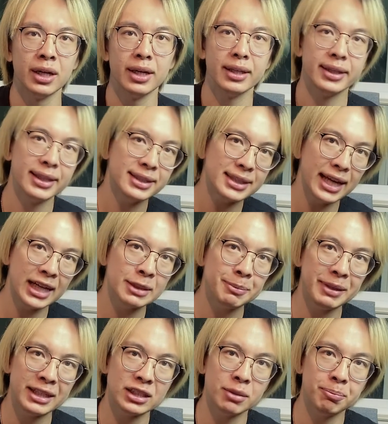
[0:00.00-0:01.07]
This
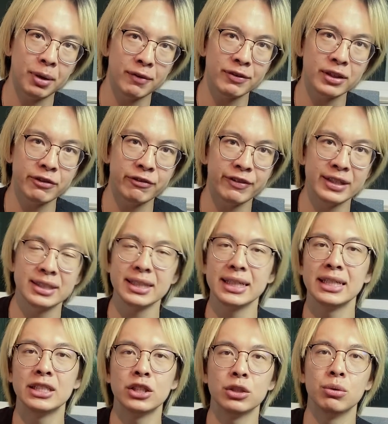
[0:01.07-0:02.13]
explanation perfectly fits
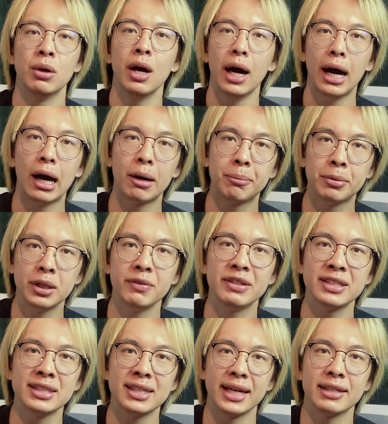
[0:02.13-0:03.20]
into our previous
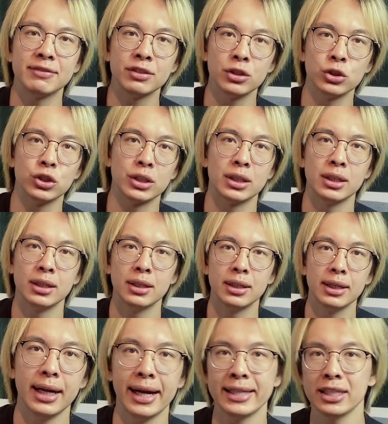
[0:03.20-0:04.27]
naive solution.
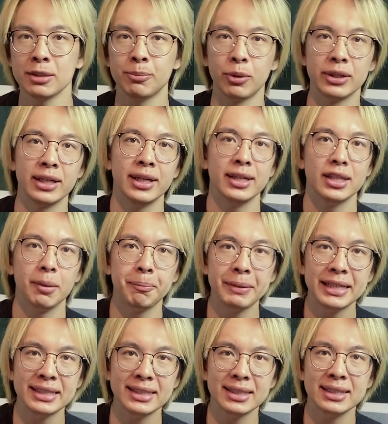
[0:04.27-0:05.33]
At this point, the
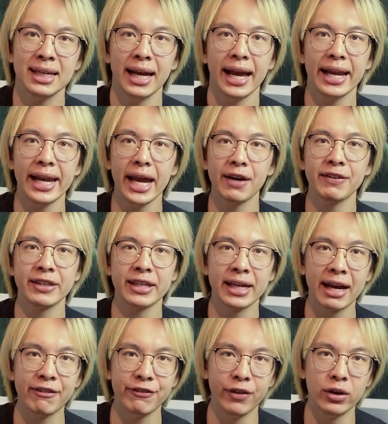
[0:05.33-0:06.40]
pieces and everything
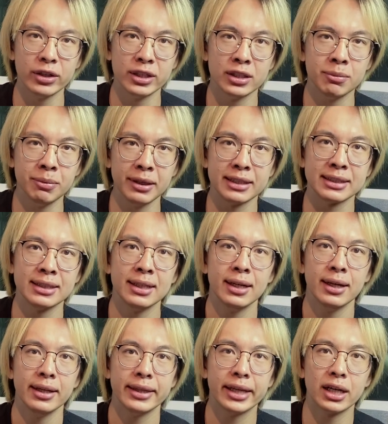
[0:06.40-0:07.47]
have fallen into place.
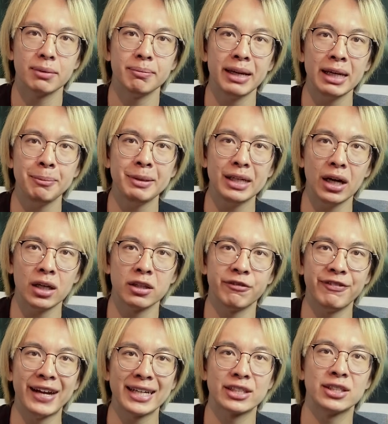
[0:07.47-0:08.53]
There may be other
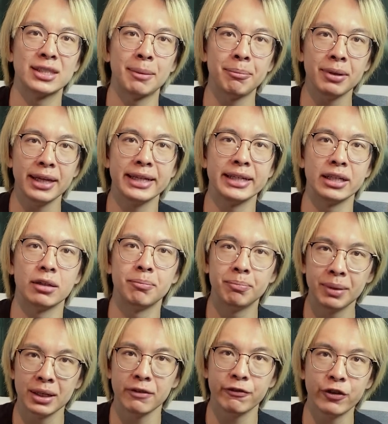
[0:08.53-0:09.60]
factors at play here,
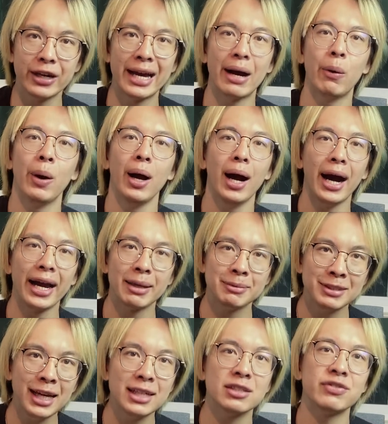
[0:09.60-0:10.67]
but for now, I am
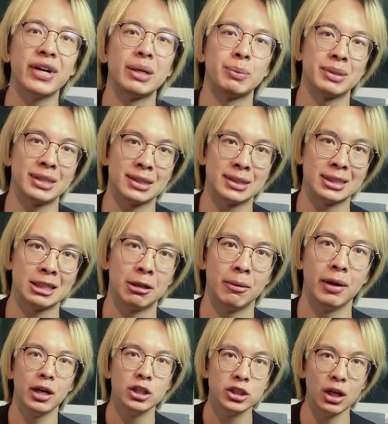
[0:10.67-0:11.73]
satisfied with this.
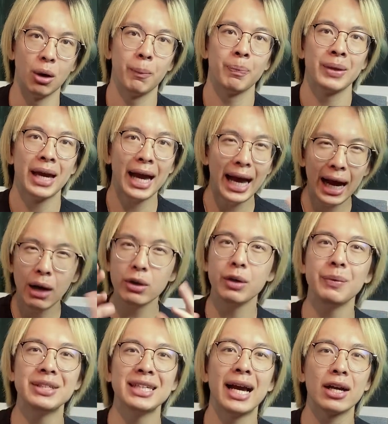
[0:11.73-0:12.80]
So, how can we
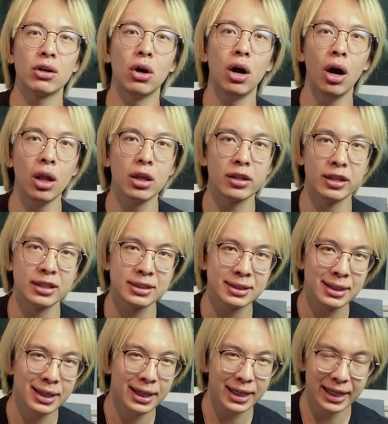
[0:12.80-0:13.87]
tackle all of this
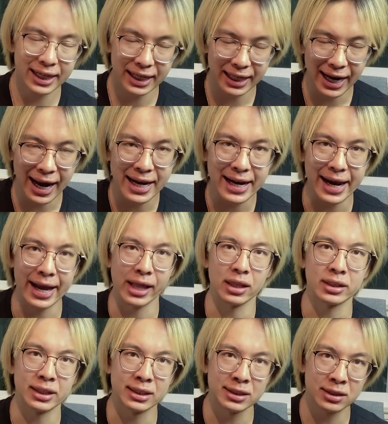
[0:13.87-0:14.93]
in an
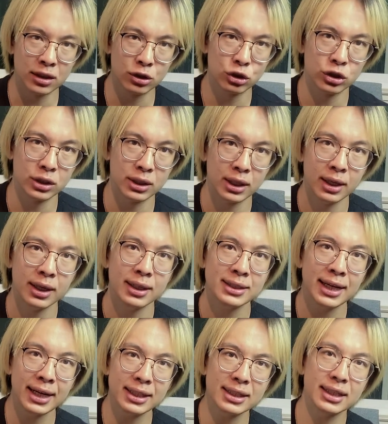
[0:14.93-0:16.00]
elegant solution?
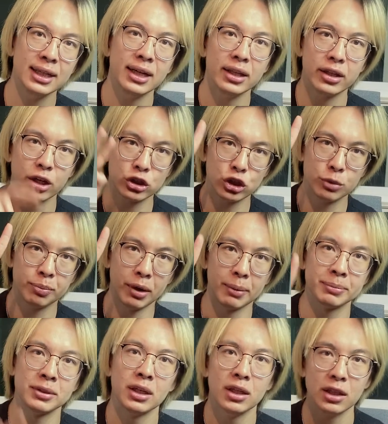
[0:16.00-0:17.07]
Technically, there are 2
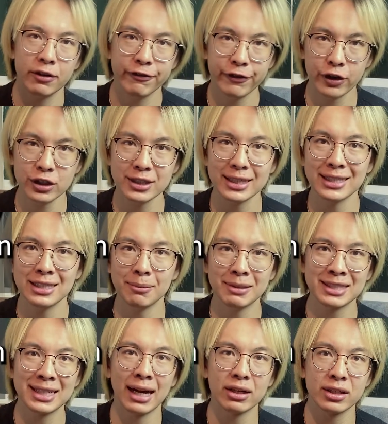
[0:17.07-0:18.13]
problems. The first is the
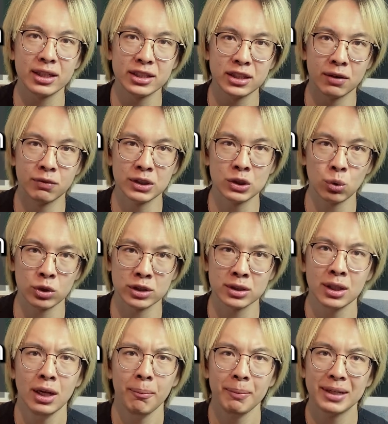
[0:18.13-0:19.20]
miscalculation of resources
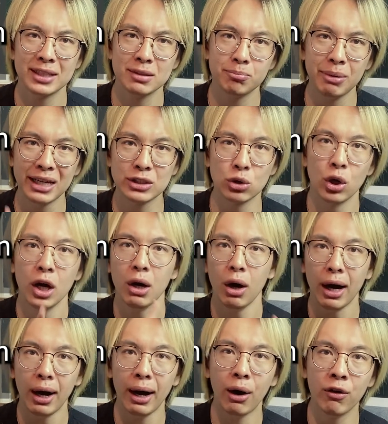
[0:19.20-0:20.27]
because Bazel
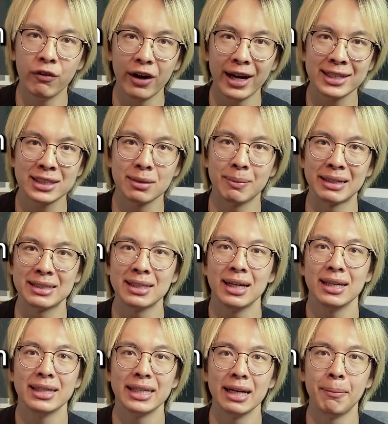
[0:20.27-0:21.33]
overestimates
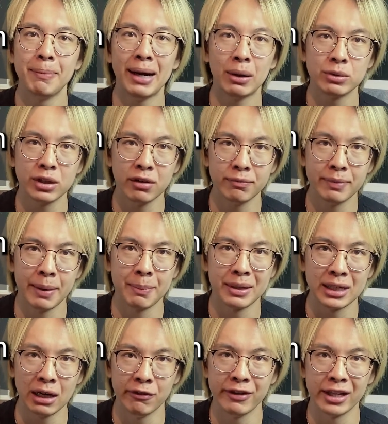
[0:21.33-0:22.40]
the amount of memory
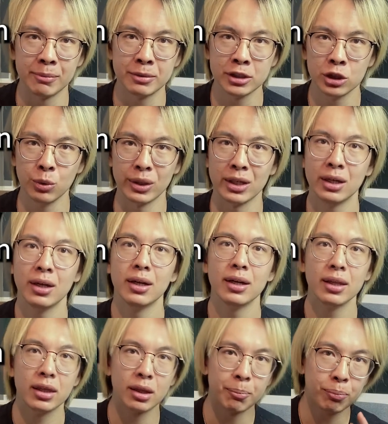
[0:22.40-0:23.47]
available to it.
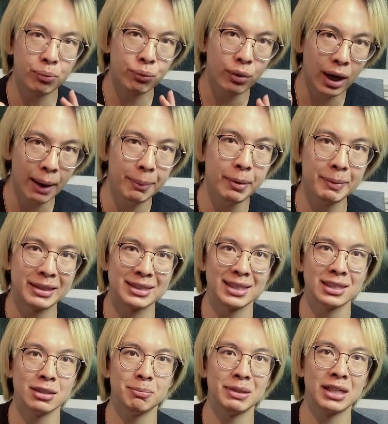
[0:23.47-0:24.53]
The problem exists
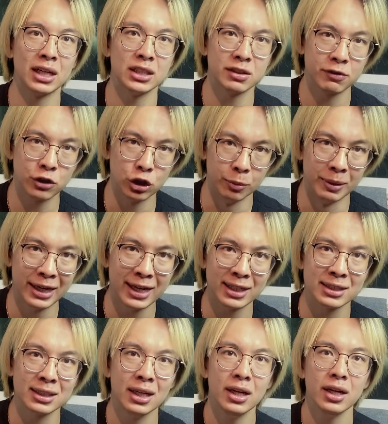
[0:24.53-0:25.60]
because of Kubernetes,
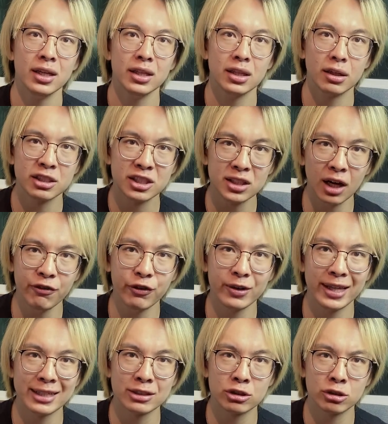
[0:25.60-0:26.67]
the software
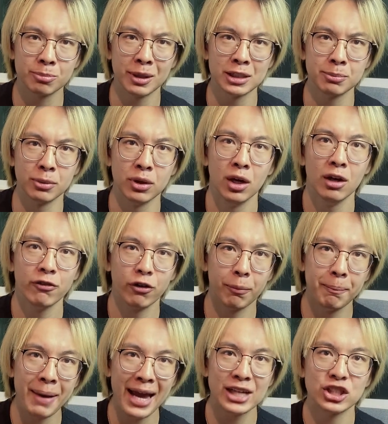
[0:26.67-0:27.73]
that is responsible for
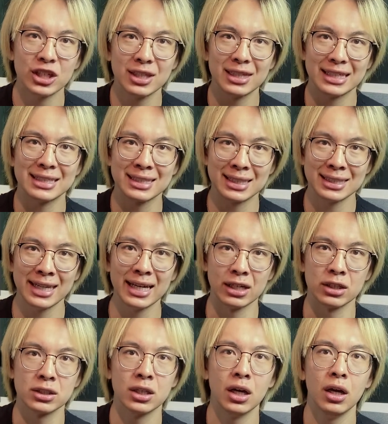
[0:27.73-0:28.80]
managing these
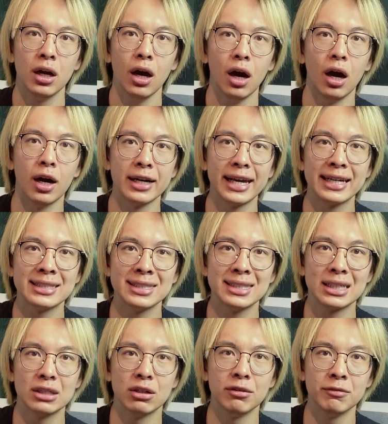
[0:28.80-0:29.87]
containers. On a
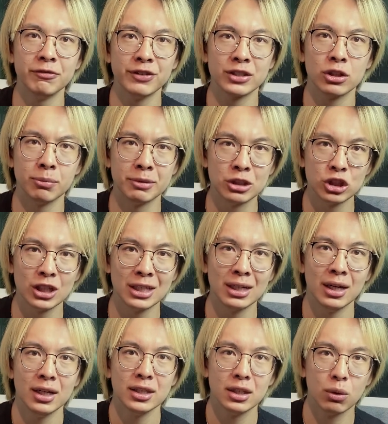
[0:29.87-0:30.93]
single physical machine,
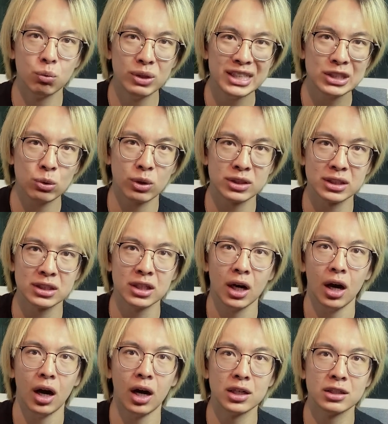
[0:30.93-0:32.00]
the resources
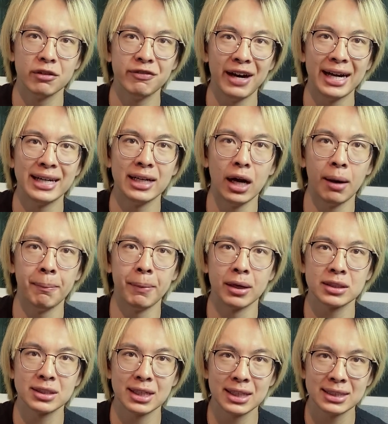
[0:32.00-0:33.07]
are divided
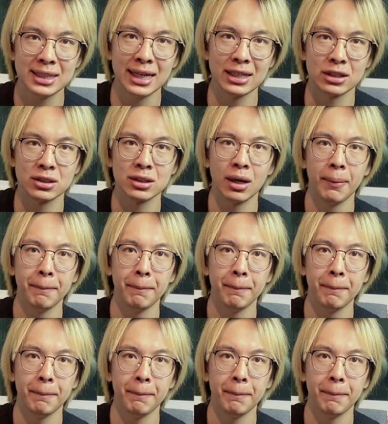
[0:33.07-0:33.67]
amongst the containers.